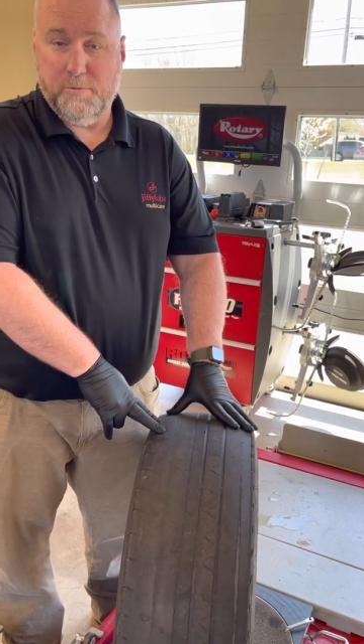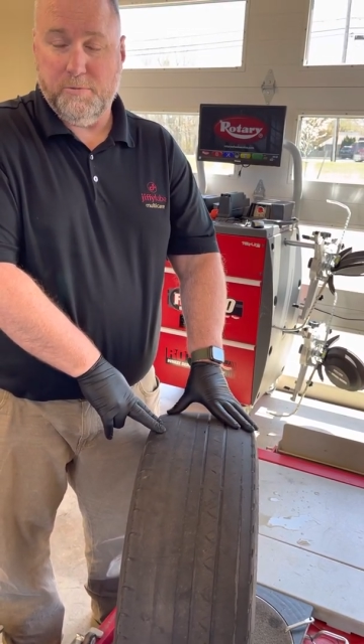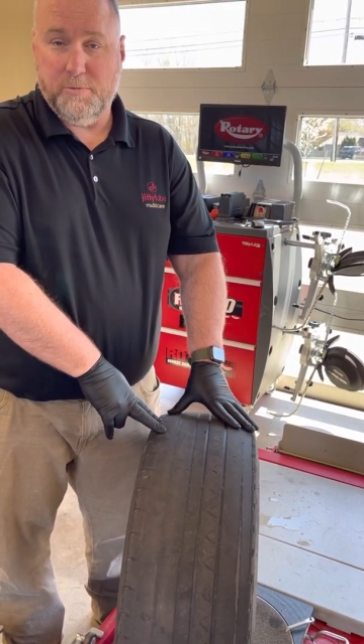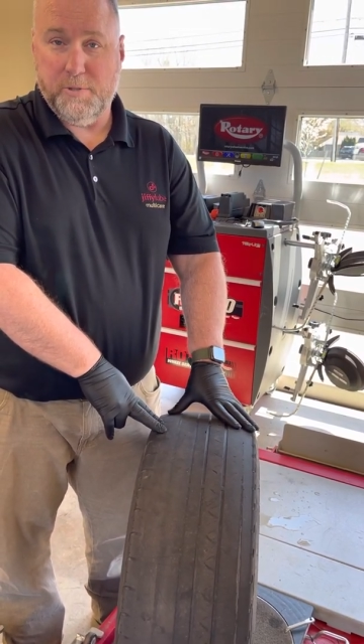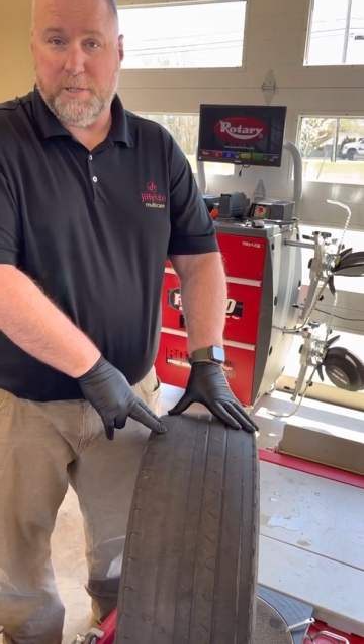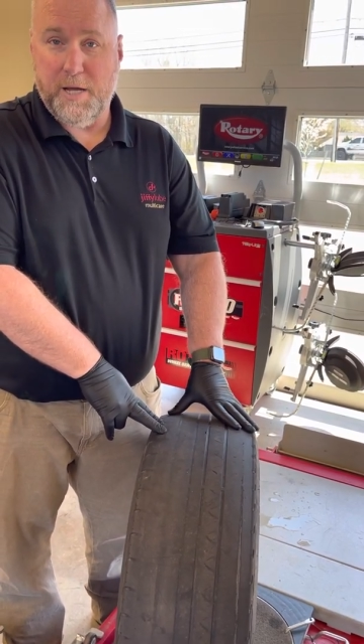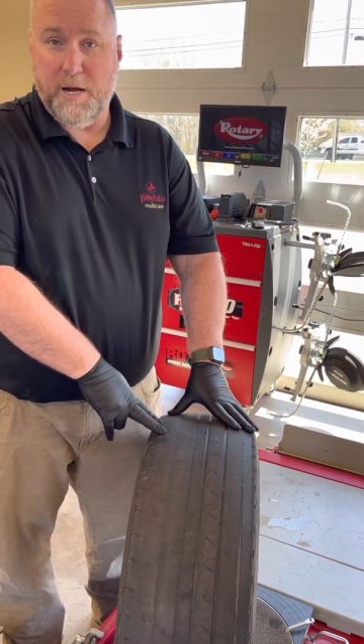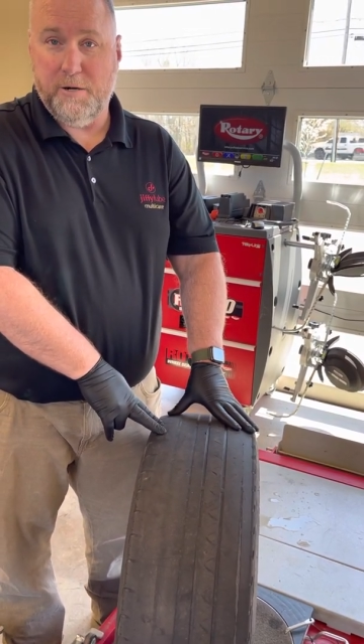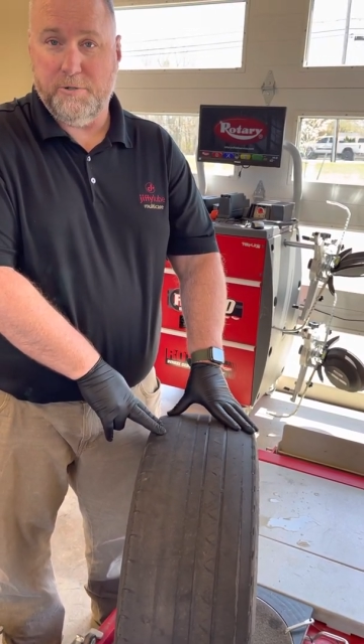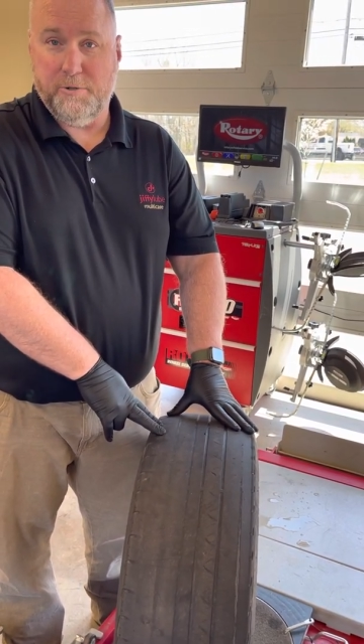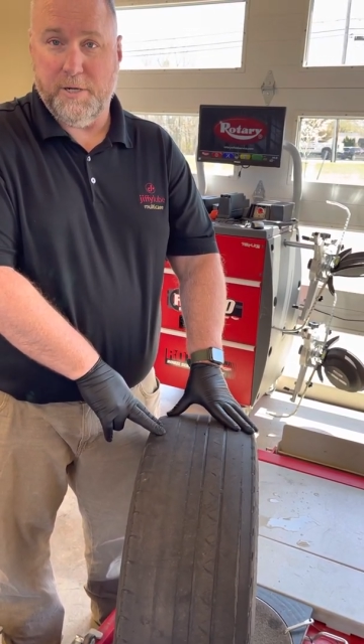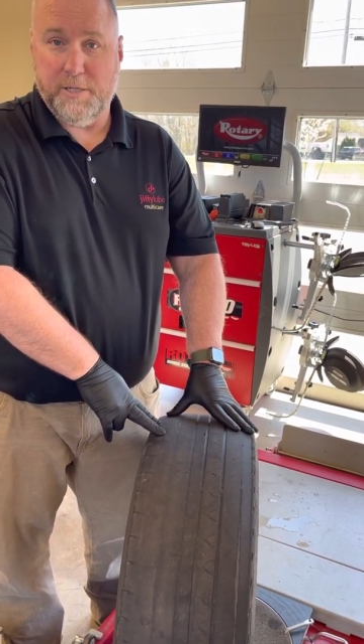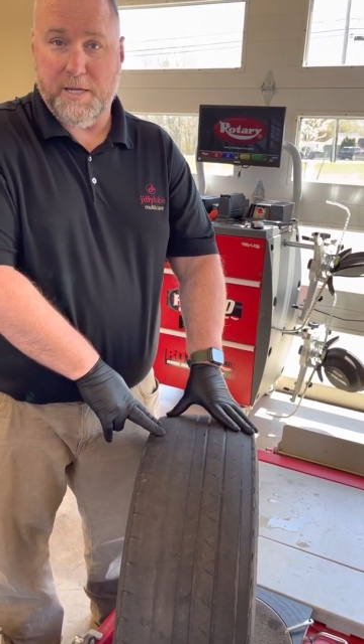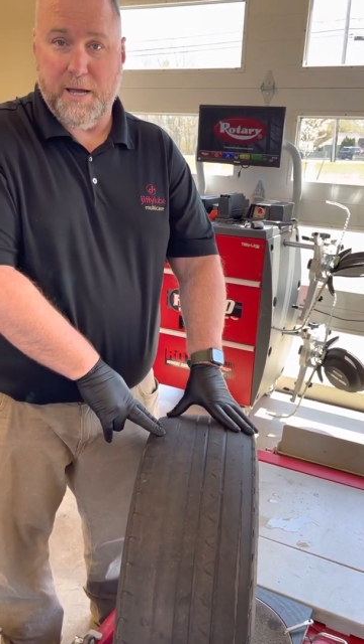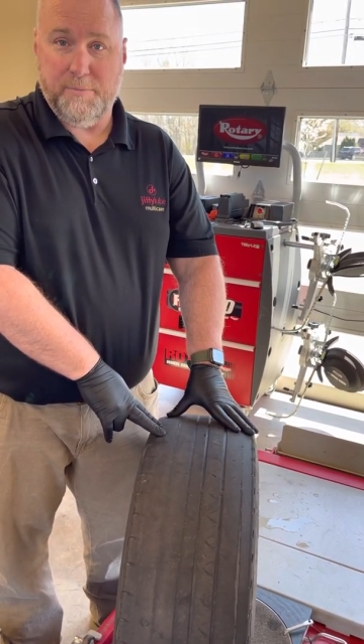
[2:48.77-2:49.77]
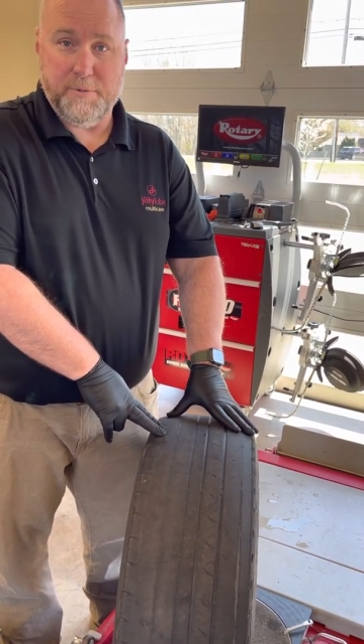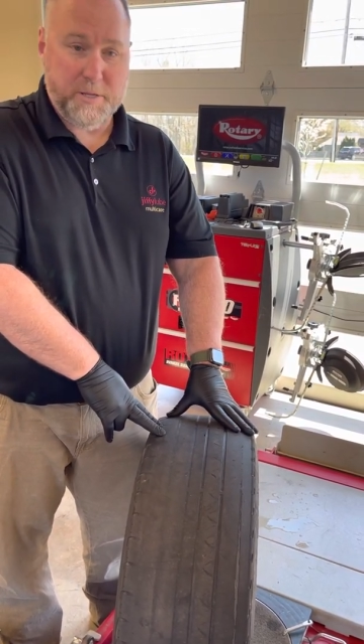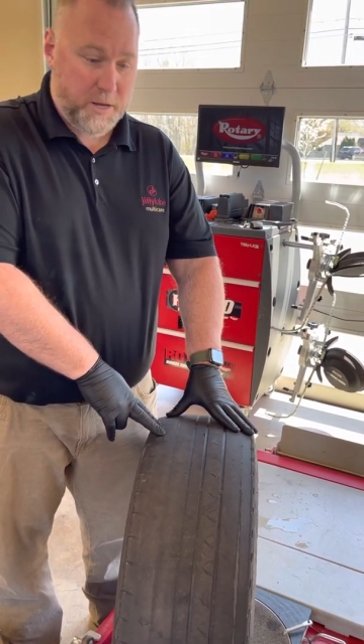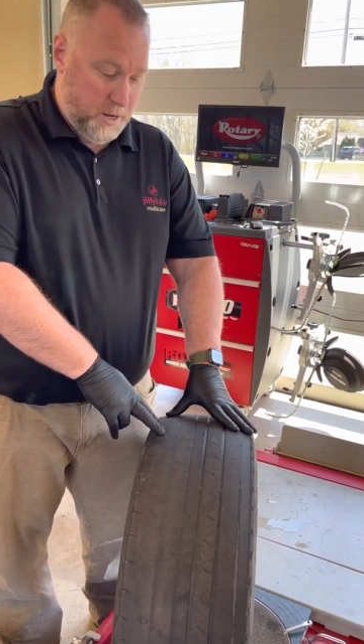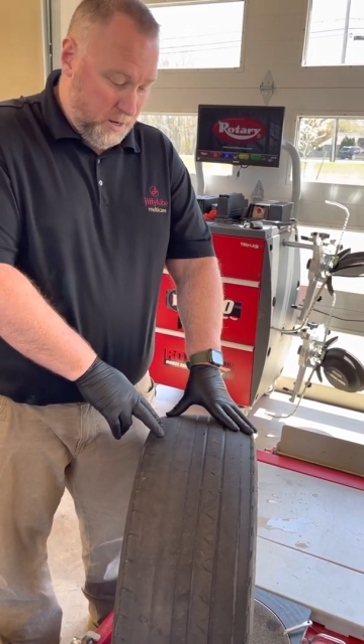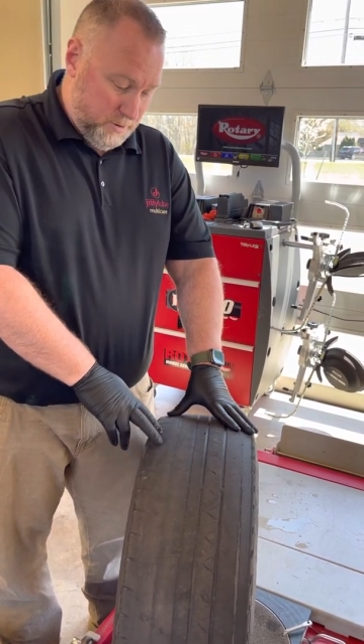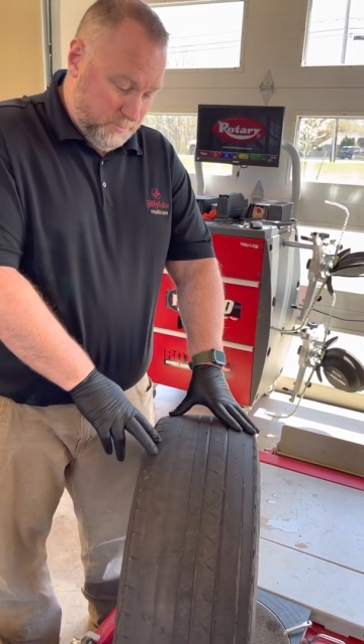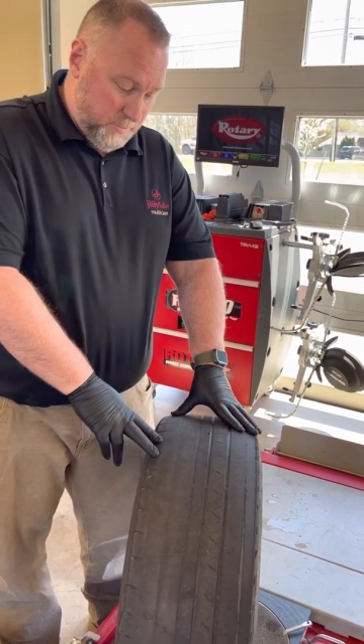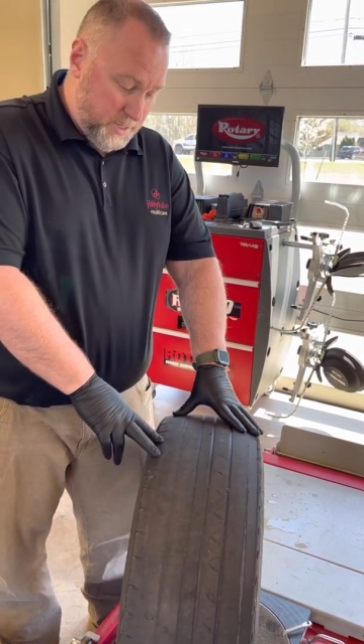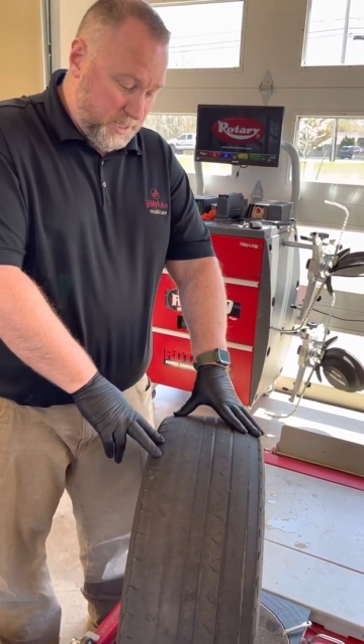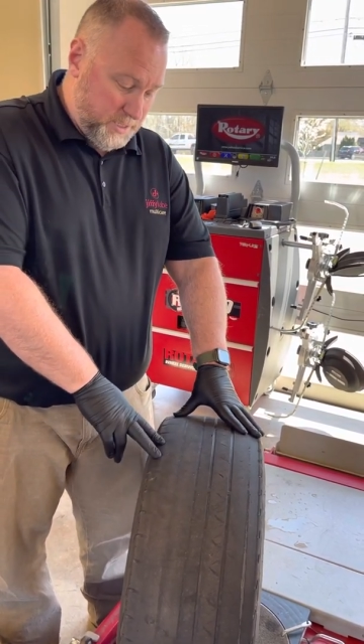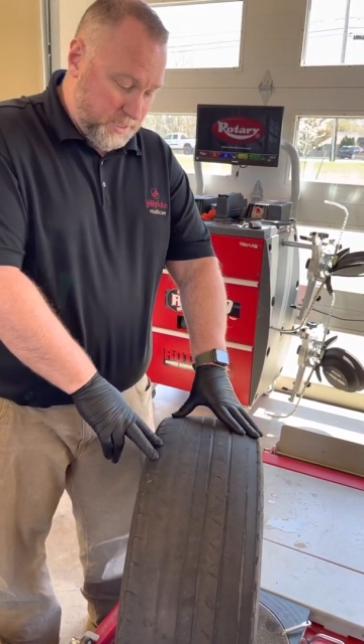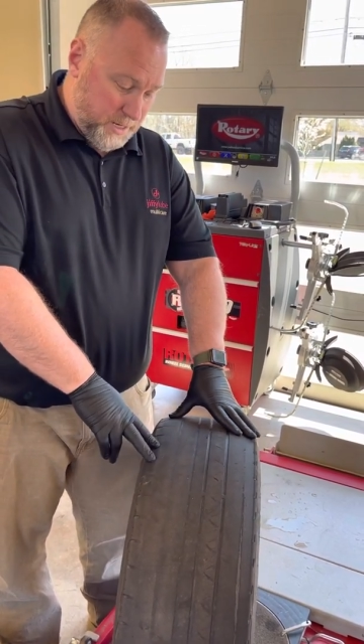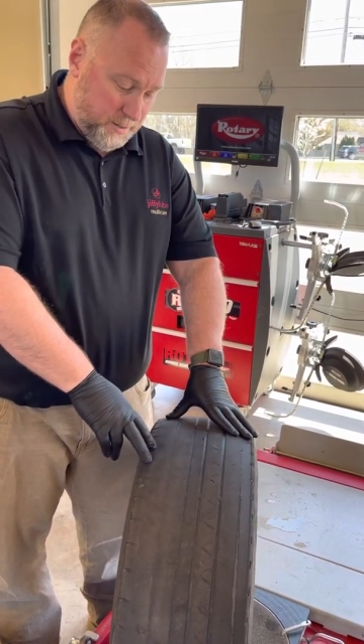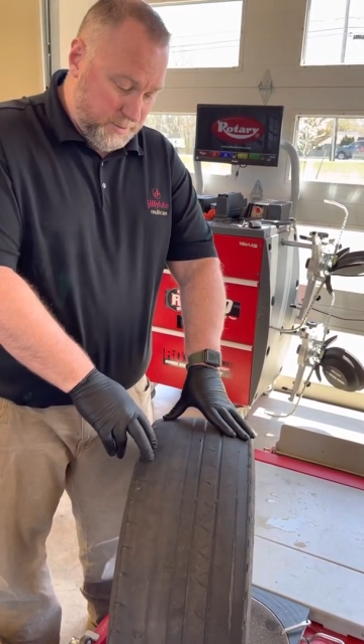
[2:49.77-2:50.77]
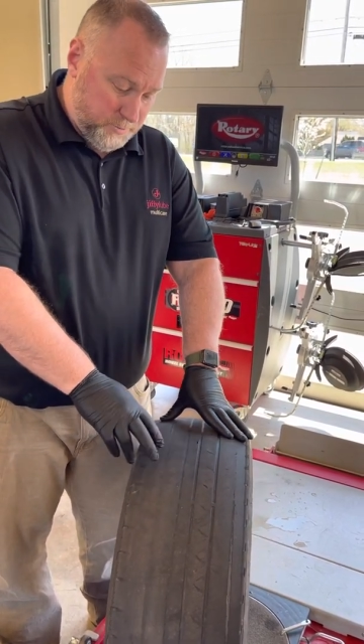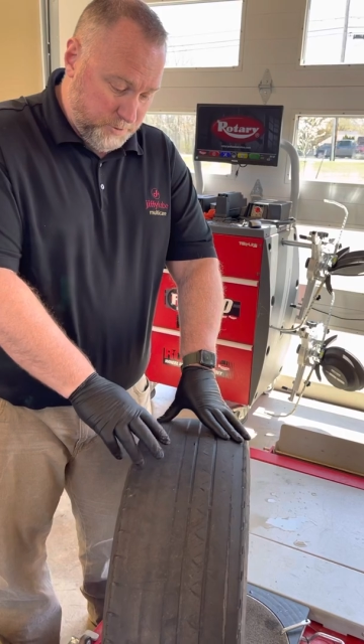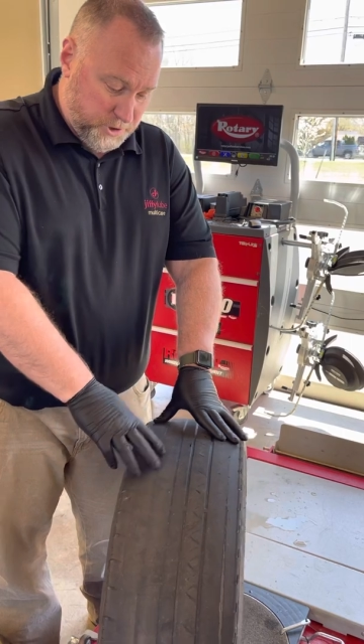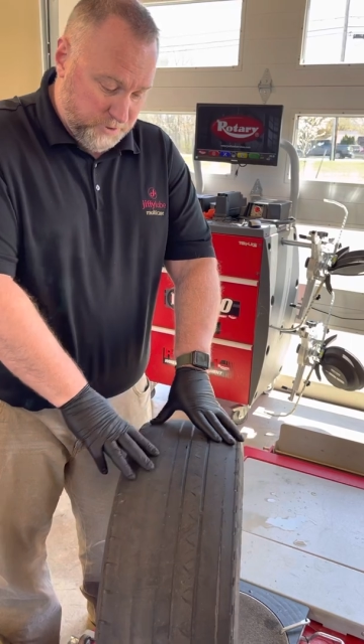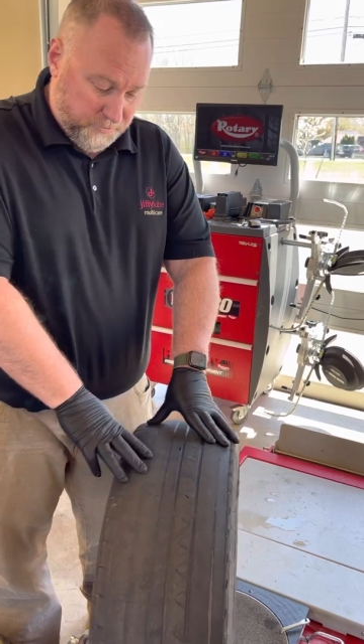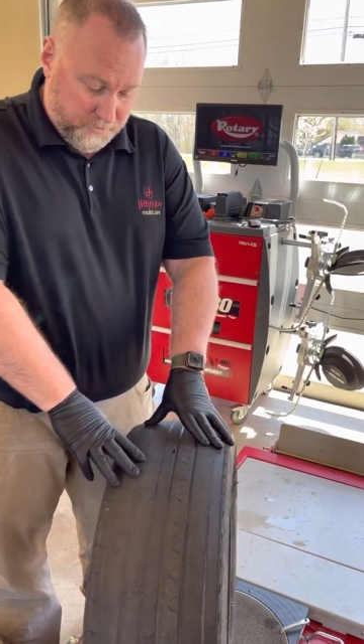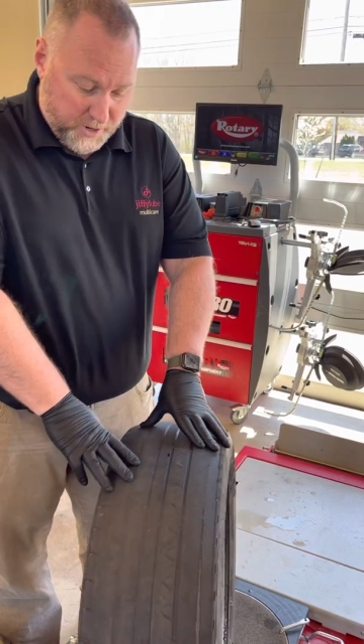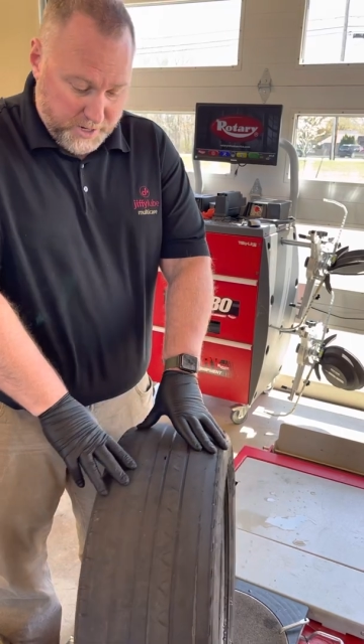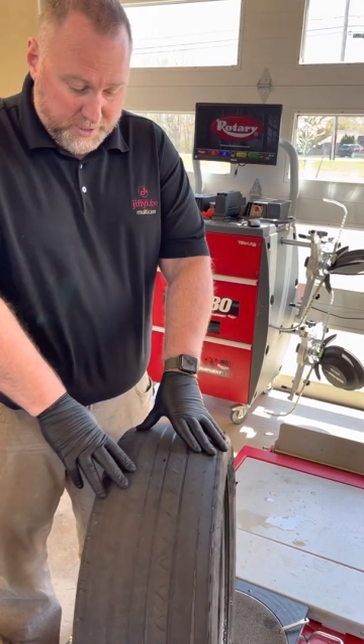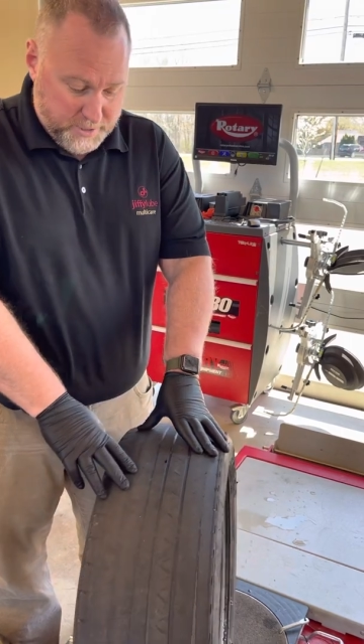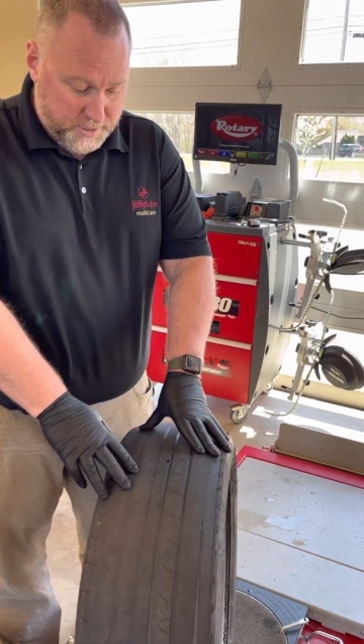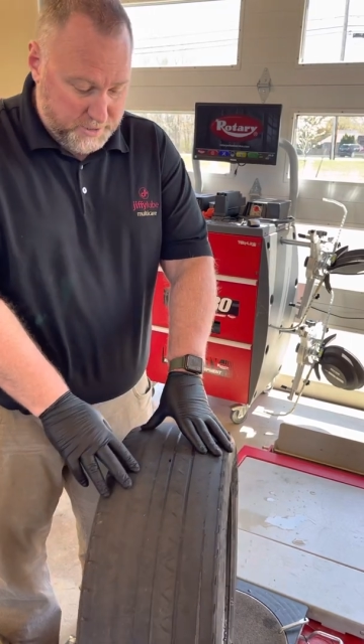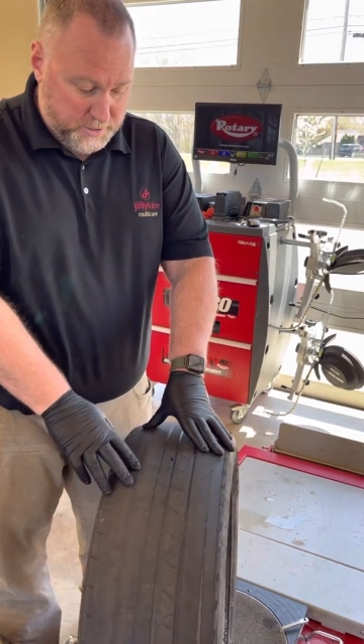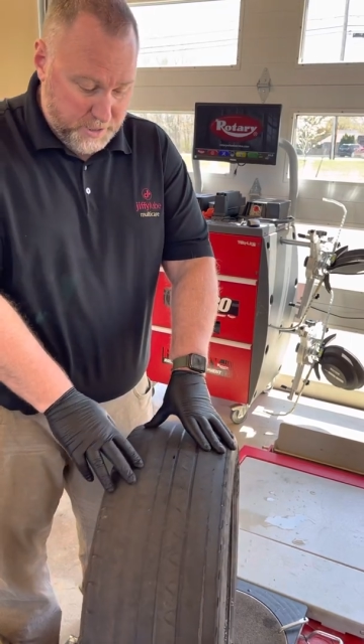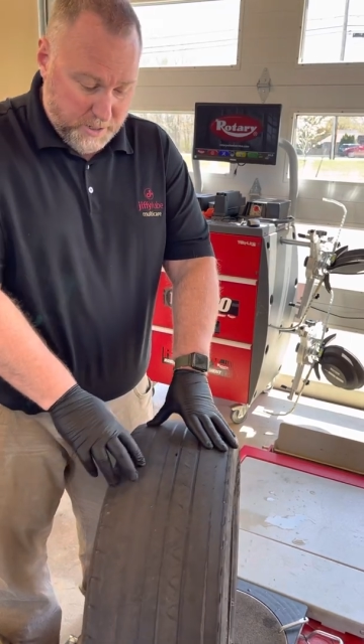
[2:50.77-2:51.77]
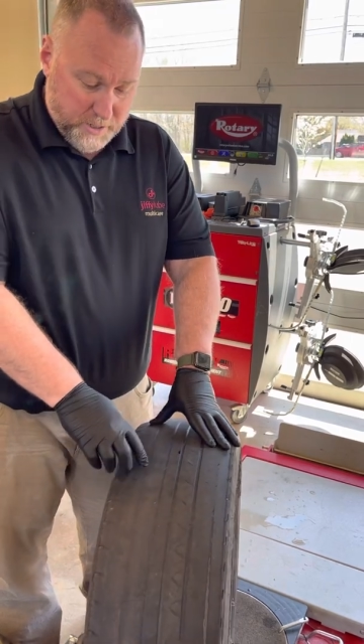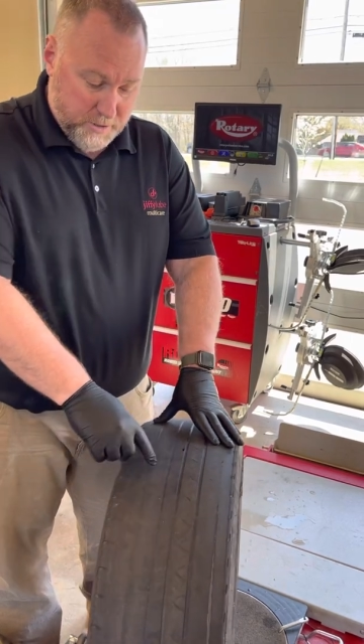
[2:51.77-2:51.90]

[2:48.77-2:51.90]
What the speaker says: the tire tread depth. Many times what you'll find is